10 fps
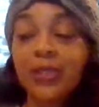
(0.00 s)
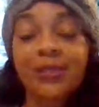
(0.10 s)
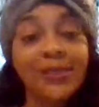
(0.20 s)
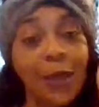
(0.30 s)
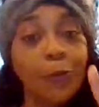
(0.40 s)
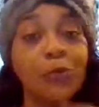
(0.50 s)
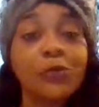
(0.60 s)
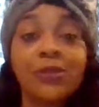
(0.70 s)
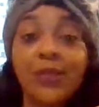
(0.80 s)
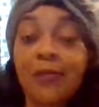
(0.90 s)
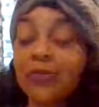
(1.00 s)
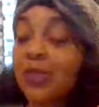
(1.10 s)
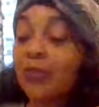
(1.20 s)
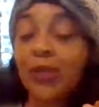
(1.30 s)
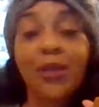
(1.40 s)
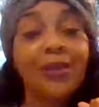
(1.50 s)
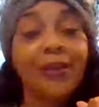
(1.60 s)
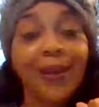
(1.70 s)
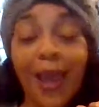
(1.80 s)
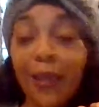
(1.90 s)
because it's helping you discover something in
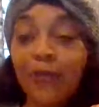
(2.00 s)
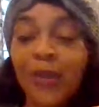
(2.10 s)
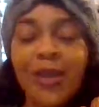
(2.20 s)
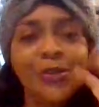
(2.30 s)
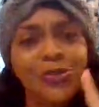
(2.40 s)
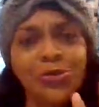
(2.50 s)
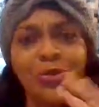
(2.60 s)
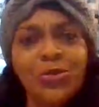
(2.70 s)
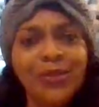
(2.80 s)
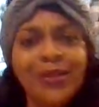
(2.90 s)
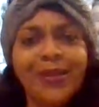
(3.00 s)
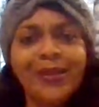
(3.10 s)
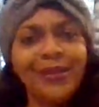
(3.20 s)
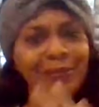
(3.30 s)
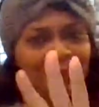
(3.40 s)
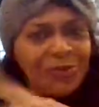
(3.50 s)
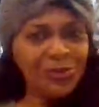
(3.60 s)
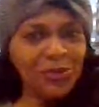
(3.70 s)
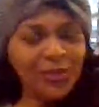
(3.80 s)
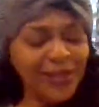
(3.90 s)
your life that you truly needed. You
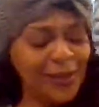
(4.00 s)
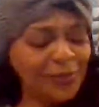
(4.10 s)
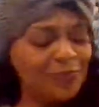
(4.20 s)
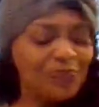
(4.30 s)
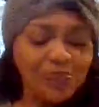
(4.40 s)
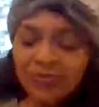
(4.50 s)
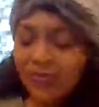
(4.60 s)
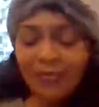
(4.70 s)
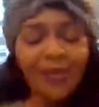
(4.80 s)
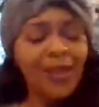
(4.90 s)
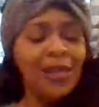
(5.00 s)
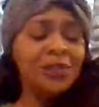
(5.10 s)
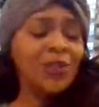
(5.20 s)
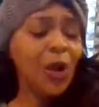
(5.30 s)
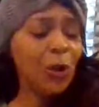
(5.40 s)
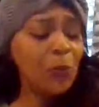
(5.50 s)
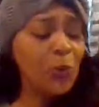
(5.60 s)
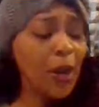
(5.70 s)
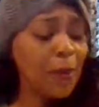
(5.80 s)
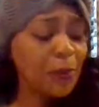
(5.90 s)
truly did. So I hope
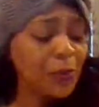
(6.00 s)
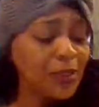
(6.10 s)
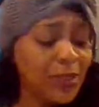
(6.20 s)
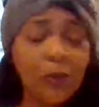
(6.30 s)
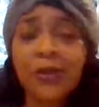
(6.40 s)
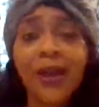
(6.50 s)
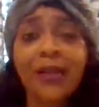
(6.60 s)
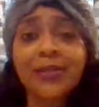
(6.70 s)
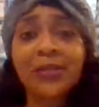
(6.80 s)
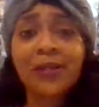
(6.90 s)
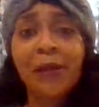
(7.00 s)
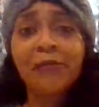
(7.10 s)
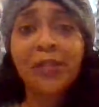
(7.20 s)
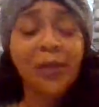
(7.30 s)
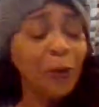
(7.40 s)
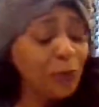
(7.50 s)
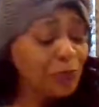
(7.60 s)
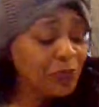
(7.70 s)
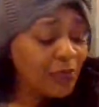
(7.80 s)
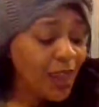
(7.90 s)
you were able to resonate with the content of that video.
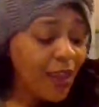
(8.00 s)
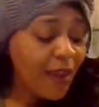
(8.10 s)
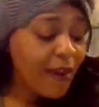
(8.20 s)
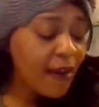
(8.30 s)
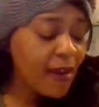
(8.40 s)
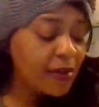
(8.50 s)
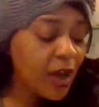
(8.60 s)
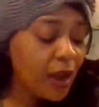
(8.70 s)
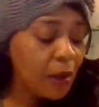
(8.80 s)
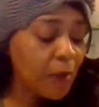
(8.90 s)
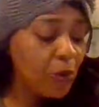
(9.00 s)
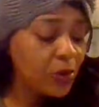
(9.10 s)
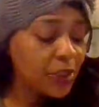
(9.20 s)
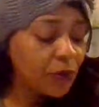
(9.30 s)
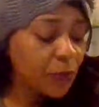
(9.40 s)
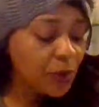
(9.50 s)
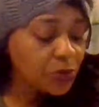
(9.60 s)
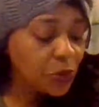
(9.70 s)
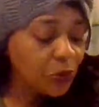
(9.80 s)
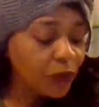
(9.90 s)
And um, I want to give a
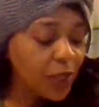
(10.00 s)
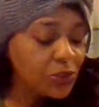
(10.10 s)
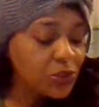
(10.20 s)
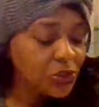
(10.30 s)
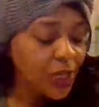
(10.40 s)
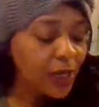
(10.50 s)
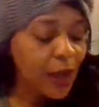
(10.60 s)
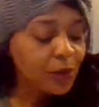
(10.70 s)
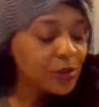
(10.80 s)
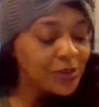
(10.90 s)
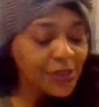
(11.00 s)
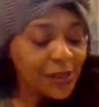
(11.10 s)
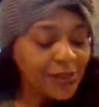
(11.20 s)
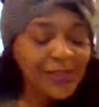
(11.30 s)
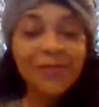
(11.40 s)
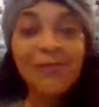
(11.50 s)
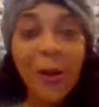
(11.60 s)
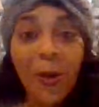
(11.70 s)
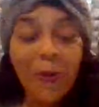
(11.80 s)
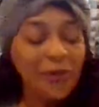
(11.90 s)
post notification shout out to Tiera
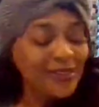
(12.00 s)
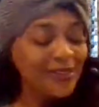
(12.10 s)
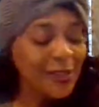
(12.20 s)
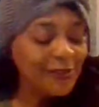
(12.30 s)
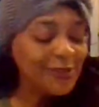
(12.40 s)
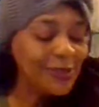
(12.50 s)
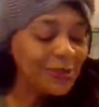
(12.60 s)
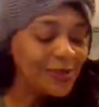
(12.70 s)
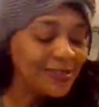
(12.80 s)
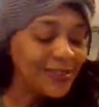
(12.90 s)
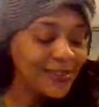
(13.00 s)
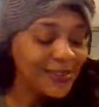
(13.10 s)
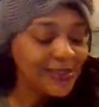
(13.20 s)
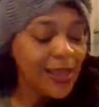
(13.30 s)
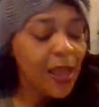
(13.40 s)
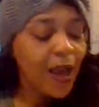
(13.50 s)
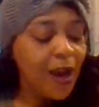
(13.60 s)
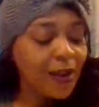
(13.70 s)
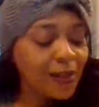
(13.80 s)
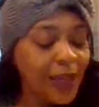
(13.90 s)
Simone. Much love to you, sis.
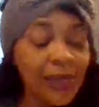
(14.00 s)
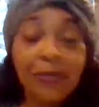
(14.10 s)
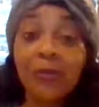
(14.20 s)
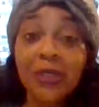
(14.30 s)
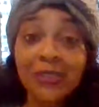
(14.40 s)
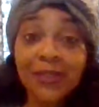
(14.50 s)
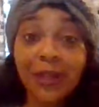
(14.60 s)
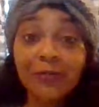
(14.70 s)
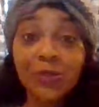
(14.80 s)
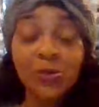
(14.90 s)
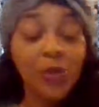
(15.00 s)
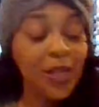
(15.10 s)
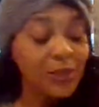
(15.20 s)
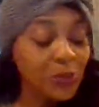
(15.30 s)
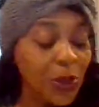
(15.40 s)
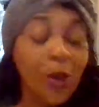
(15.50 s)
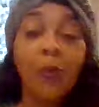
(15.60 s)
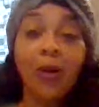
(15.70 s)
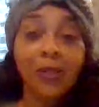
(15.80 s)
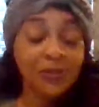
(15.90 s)
Uh, Kate, much love to you as
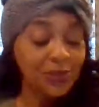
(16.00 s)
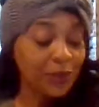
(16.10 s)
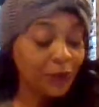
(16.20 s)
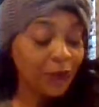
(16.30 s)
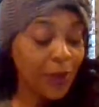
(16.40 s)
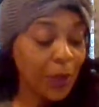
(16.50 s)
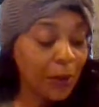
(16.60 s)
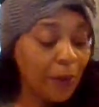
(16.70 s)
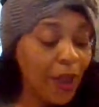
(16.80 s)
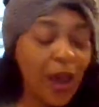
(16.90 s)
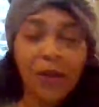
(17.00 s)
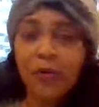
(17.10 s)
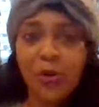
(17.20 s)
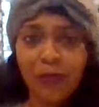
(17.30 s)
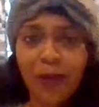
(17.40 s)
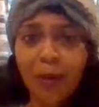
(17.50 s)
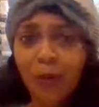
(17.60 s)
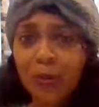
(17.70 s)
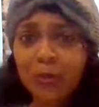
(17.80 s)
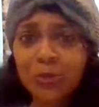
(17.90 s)
well. Welcome to the fam. I don't know if I
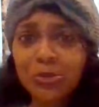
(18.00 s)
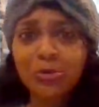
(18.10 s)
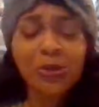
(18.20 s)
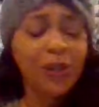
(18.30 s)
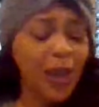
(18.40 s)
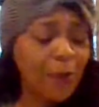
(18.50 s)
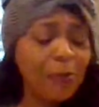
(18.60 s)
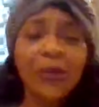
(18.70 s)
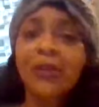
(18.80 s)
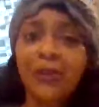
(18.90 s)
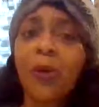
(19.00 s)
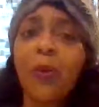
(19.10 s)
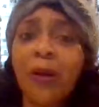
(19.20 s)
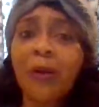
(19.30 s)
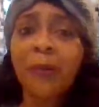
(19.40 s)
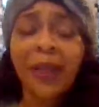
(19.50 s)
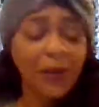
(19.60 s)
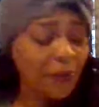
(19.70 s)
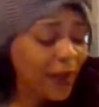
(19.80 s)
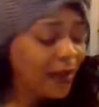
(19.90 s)
welcomed you or not, but, you know, welcome
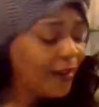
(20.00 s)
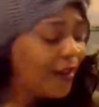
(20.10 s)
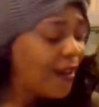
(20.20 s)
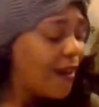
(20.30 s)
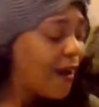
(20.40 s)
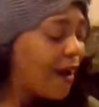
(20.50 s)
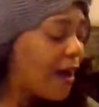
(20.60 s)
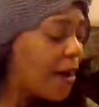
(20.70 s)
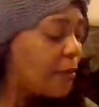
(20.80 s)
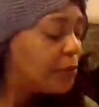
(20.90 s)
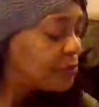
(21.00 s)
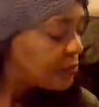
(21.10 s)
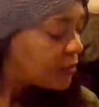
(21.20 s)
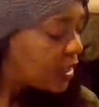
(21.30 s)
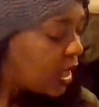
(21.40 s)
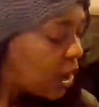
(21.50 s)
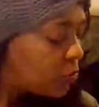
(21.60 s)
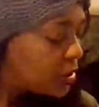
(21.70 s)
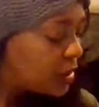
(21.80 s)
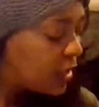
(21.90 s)
anyway. Um,
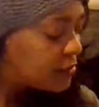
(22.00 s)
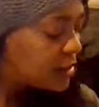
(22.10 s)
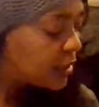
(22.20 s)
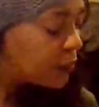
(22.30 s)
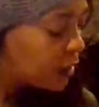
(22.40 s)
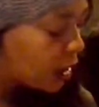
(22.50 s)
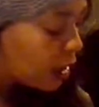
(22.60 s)
I would love to give a